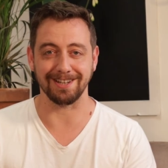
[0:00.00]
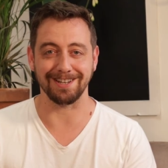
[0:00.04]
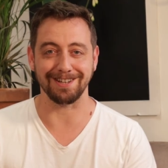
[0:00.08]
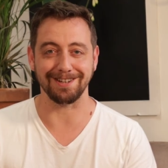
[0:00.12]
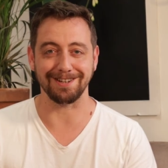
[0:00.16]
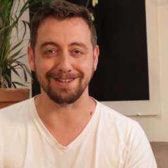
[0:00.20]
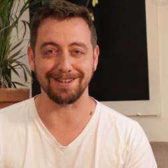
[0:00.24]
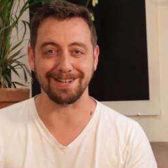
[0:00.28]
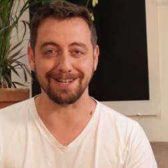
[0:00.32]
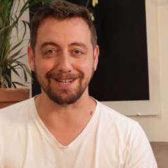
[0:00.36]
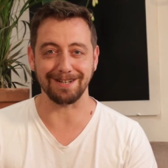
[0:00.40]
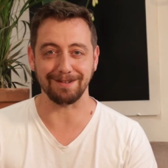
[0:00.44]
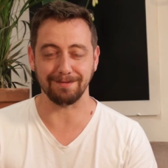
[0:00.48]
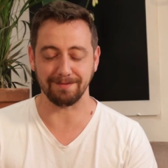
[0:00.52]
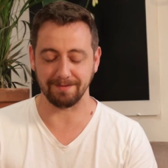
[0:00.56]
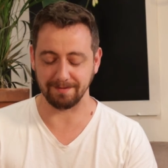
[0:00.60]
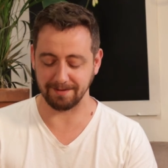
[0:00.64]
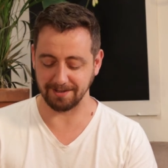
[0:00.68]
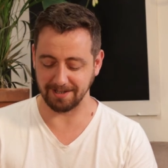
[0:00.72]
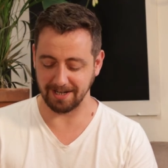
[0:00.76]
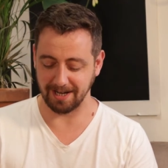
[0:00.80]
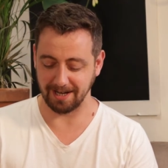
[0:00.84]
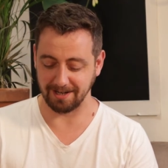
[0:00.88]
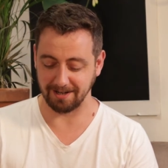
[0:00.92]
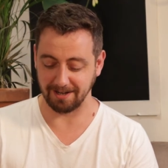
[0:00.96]
And
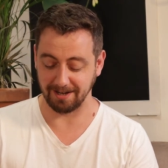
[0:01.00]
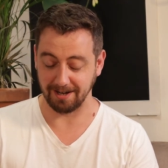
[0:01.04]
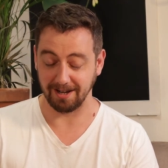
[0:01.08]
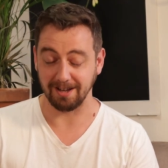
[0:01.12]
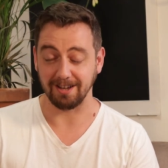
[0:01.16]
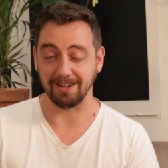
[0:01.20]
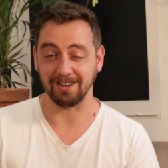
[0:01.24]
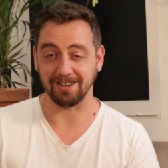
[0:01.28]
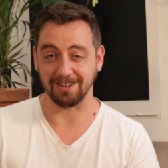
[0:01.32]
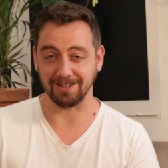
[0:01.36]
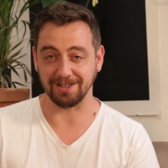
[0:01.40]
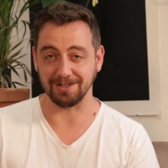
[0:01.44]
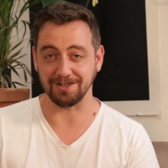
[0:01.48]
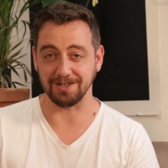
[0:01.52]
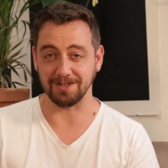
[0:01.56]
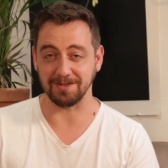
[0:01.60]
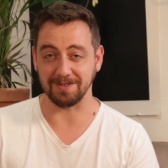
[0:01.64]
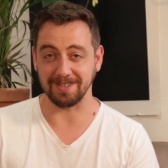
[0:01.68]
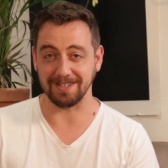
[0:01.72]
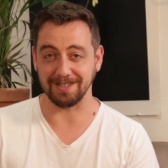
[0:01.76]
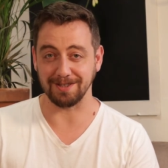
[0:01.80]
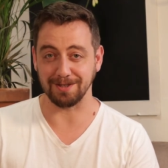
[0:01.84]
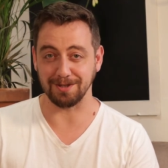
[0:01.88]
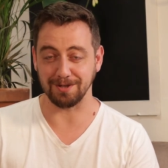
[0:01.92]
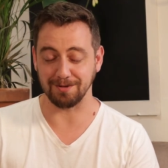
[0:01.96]
Niamh said to
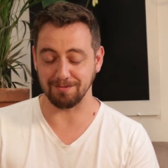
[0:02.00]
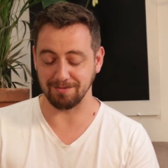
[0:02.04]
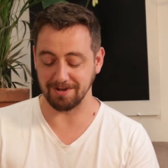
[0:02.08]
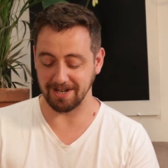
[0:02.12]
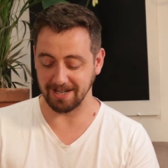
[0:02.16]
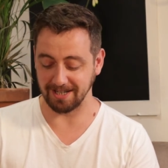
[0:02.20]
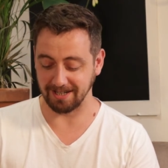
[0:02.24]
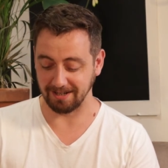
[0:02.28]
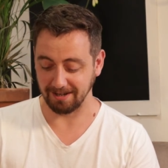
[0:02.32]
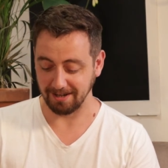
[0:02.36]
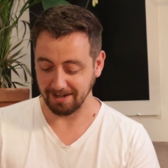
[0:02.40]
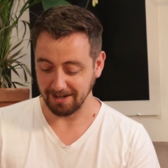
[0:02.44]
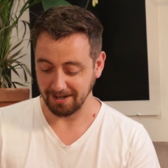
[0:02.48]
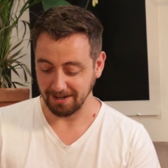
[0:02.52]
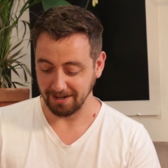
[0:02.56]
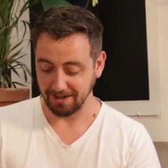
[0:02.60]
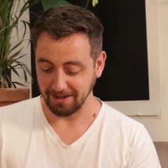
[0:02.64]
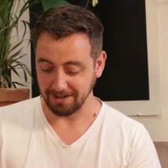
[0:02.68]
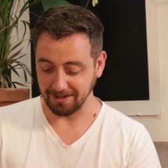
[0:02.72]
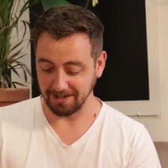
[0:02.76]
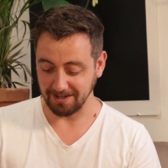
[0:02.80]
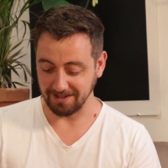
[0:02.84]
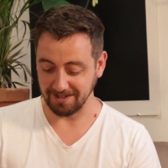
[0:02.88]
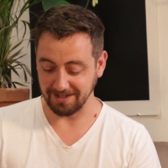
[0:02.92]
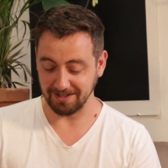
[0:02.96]
do it in three.
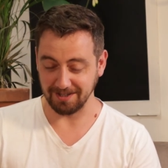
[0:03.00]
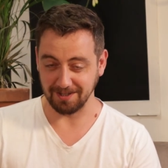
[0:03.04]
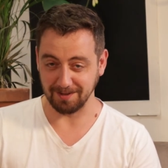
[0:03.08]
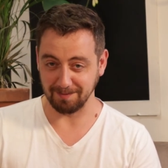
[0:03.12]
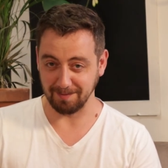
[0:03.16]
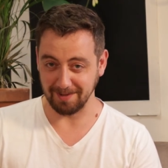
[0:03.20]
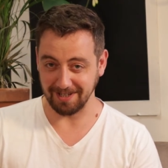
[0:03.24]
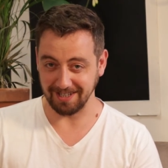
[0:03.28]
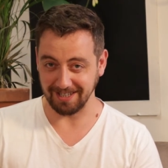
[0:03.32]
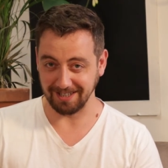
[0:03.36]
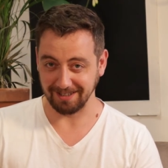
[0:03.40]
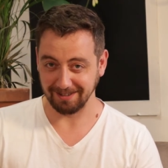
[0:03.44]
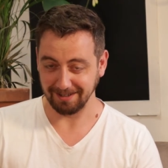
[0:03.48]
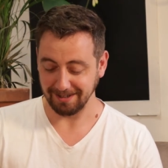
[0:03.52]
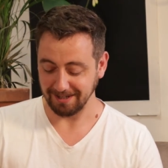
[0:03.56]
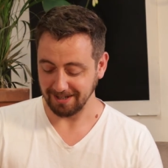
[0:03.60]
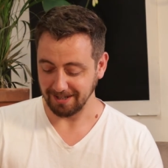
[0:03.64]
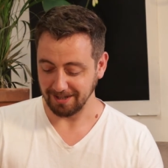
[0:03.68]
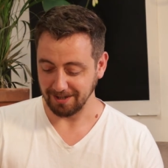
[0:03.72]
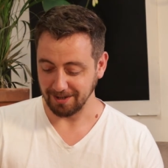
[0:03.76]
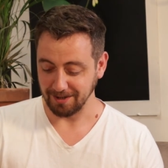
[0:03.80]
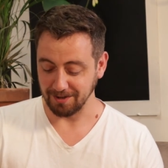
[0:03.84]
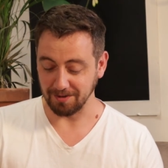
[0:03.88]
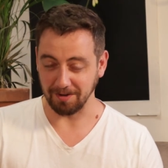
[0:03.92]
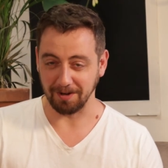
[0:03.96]
So this is me
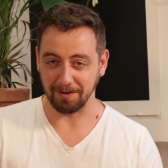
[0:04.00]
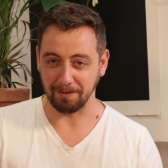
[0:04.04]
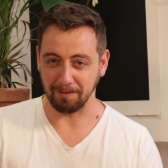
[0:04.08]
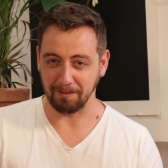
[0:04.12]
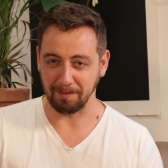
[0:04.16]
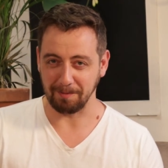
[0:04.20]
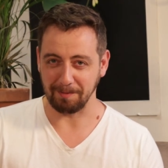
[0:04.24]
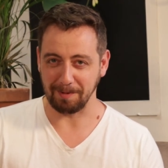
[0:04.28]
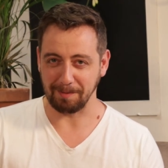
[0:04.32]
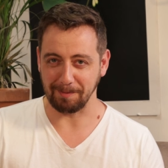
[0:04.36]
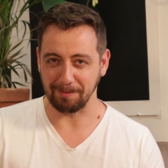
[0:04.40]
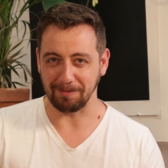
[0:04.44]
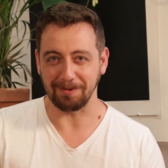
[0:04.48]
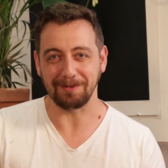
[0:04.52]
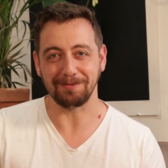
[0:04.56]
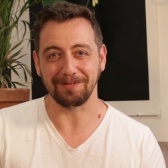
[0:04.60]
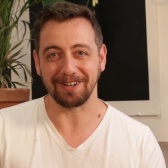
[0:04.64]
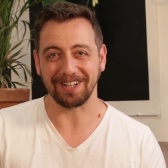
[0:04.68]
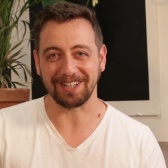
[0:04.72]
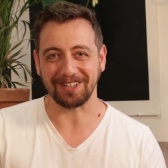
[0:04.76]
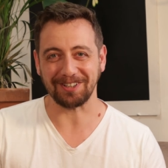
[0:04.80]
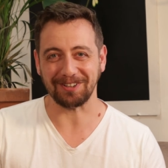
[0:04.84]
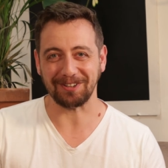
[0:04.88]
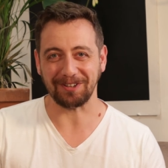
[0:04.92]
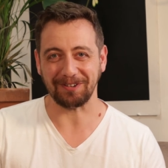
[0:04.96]
trying to remember if
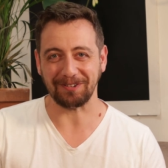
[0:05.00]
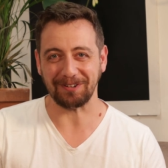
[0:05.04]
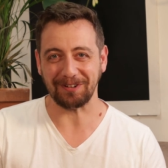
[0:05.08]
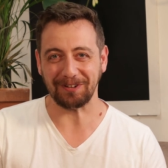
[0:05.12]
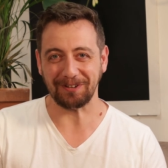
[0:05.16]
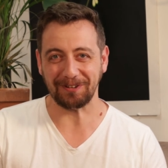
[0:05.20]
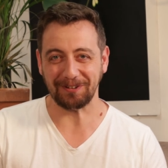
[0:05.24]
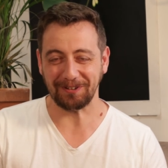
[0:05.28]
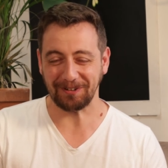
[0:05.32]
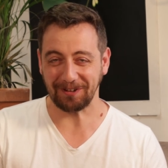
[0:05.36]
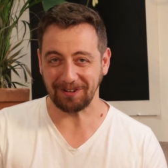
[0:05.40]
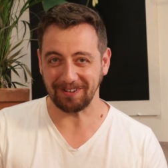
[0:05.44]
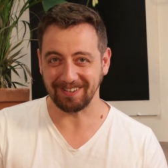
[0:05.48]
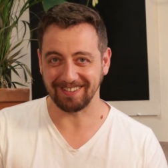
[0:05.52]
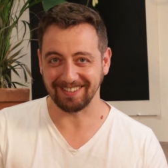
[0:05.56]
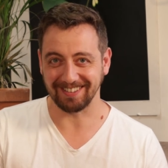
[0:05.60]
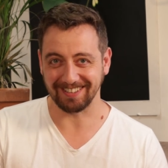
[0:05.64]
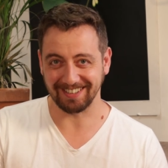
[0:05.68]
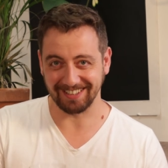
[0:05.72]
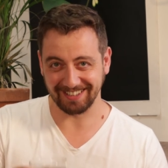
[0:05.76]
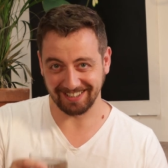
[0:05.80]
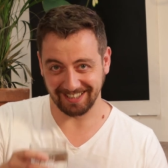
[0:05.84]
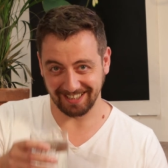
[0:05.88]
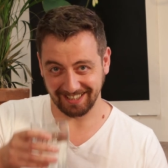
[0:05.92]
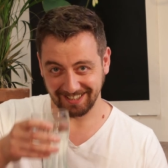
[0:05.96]
I can do it or not.
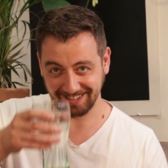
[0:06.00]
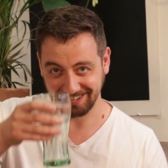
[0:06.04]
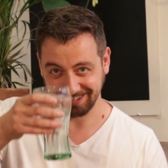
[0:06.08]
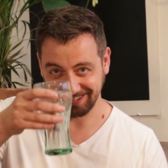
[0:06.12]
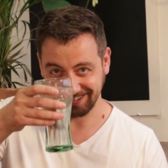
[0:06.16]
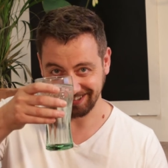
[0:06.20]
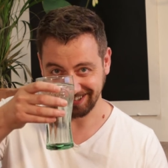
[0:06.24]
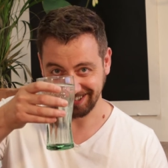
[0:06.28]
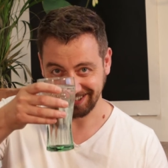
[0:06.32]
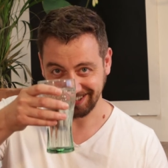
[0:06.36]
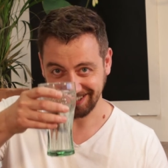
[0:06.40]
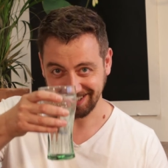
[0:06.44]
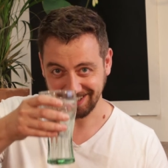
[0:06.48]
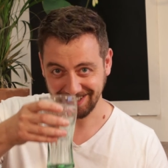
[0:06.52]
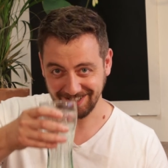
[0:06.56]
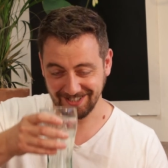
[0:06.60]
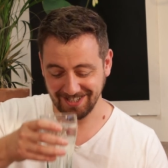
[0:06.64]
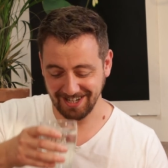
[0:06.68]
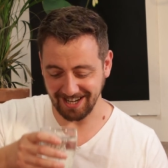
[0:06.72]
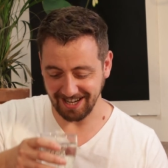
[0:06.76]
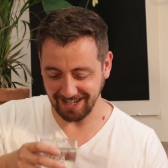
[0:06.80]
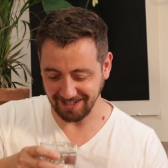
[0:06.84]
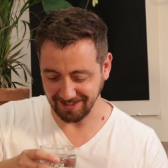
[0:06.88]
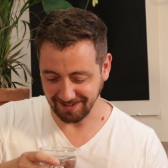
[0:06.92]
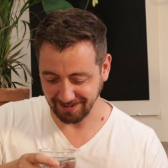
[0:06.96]

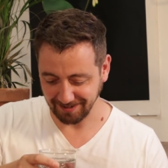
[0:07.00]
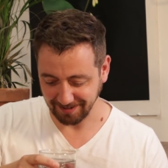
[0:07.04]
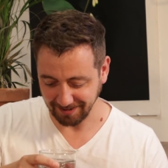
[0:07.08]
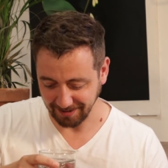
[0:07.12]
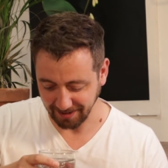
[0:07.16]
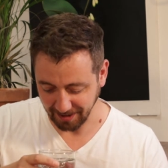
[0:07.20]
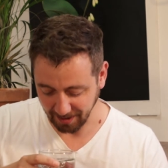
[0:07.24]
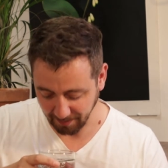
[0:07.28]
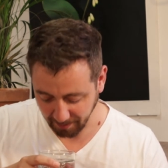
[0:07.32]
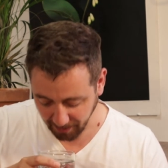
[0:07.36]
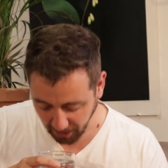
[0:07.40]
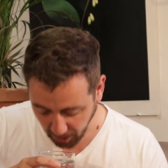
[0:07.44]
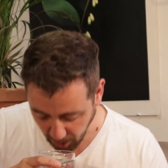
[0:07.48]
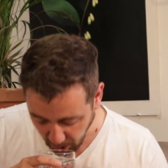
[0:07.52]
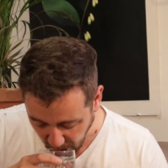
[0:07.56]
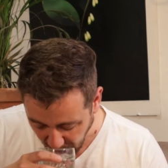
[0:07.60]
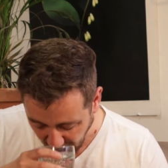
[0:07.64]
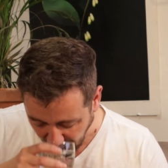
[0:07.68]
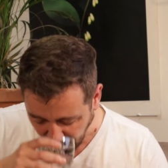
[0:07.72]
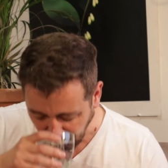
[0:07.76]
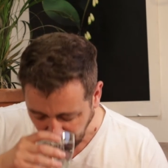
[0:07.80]
Cheers. Here we go.